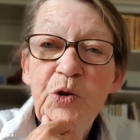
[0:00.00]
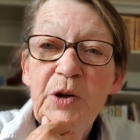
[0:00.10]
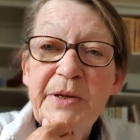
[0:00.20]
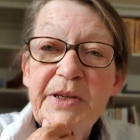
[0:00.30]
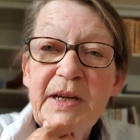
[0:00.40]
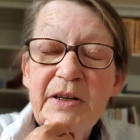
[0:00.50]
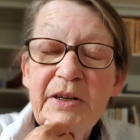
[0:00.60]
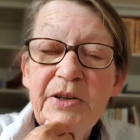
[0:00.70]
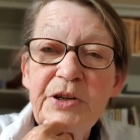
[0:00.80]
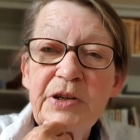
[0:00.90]

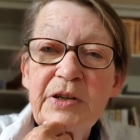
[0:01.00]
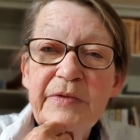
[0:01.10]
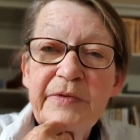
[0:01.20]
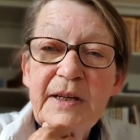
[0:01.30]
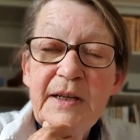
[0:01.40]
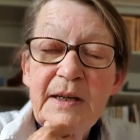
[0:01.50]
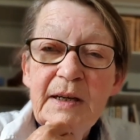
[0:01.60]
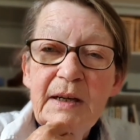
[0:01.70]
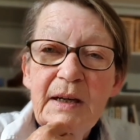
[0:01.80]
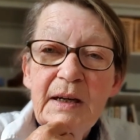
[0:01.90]
percentages of the
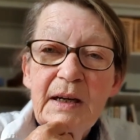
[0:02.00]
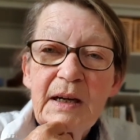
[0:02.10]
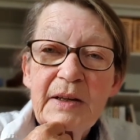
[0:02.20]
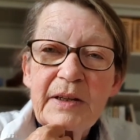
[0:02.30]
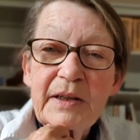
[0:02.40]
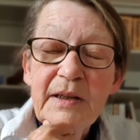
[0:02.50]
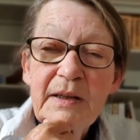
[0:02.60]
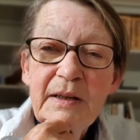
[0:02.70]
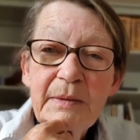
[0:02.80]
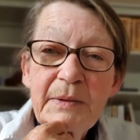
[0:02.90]
other
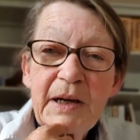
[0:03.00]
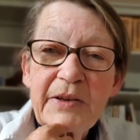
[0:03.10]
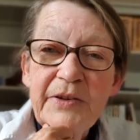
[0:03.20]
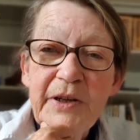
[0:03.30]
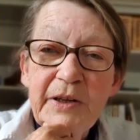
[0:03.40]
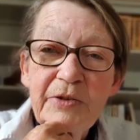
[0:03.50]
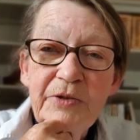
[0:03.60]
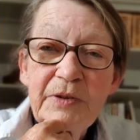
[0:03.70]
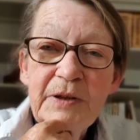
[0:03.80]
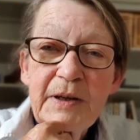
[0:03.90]
ethnic and
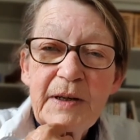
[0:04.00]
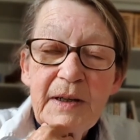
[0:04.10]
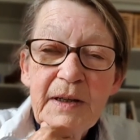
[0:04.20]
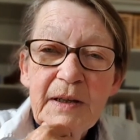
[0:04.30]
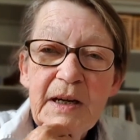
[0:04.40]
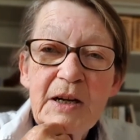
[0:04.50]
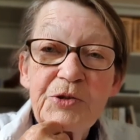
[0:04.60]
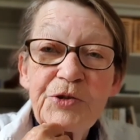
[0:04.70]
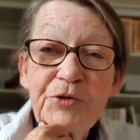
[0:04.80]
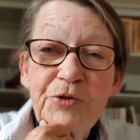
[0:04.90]

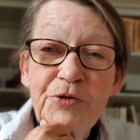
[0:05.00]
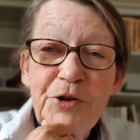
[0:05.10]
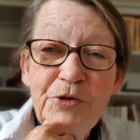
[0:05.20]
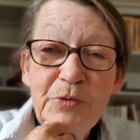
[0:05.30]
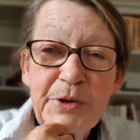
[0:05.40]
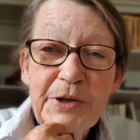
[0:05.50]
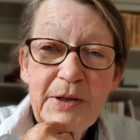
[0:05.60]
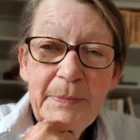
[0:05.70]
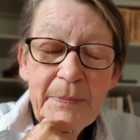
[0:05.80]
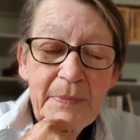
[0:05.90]
cultural groups.
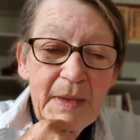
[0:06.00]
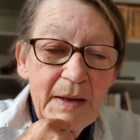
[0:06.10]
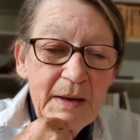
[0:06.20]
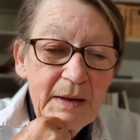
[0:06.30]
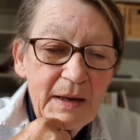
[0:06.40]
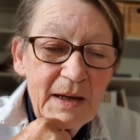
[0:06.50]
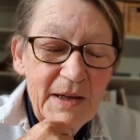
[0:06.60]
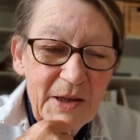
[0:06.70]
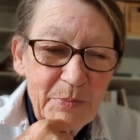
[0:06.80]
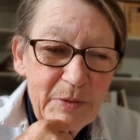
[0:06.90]
In
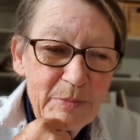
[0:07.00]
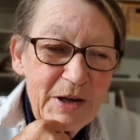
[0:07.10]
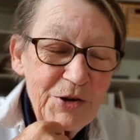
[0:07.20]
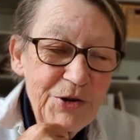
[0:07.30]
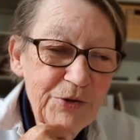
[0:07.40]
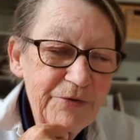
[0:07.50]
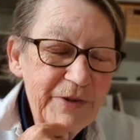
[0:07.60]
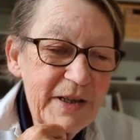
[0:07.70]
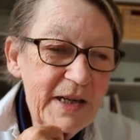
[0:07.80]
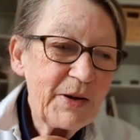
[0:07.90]
the promotional
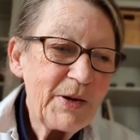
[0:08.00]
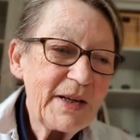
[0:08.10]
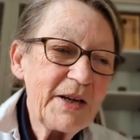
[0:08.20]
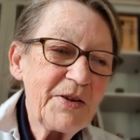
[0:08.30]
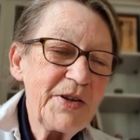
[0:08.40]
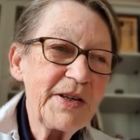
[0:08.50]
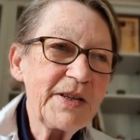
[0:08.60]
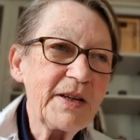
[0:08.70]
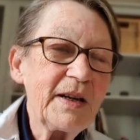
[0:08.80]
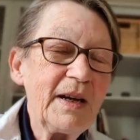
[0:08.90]
video, I noticed
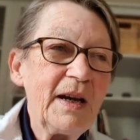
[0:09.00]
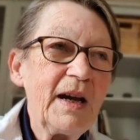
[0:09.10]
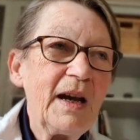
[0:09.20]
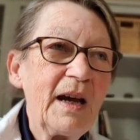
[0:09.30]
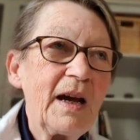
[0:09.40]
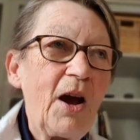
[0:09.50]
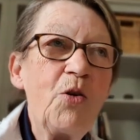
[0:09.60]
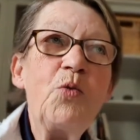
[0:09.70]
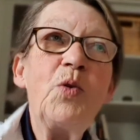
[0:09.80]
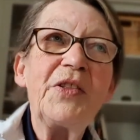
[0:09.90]
that, oh,
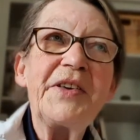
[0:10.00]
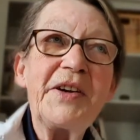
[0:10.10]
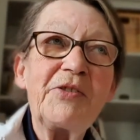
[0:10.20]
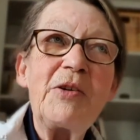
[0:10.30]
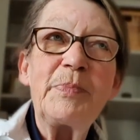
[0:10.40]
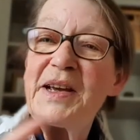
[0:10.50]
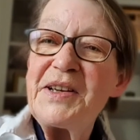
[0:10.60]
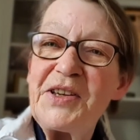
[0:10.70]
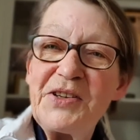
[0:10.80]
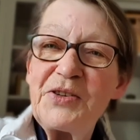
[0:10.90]
well, there are
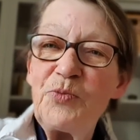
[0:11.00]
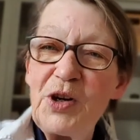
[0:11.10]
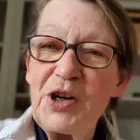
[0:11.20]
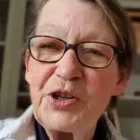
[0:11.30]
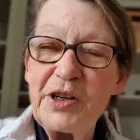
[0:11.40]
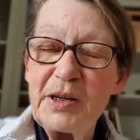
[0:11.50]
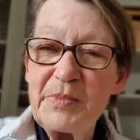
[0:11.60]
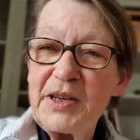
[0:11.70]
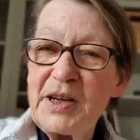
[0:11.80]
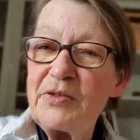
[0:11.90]
places of worship.
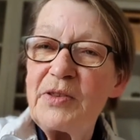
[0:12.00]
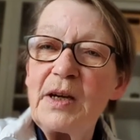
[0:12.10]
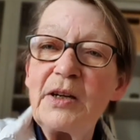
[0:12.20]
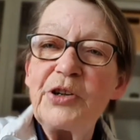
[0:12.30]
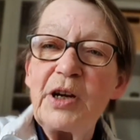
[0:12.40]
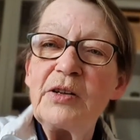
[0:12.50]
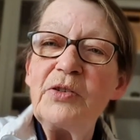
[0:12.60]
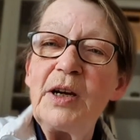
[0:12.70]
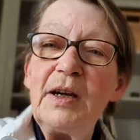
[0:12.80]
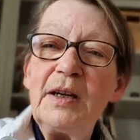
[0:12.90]
So they showed
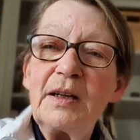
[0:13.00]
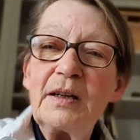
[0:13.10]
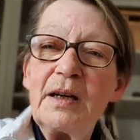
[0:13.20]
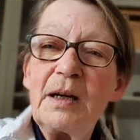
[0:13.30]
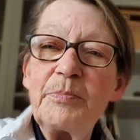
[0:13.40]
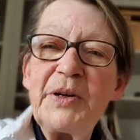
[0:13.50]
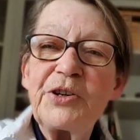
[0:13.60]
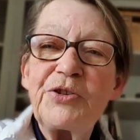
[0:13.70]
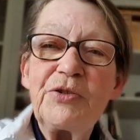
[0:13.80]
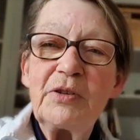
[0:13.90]
a
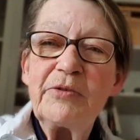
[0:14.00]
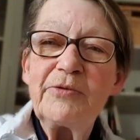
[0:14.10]
picture of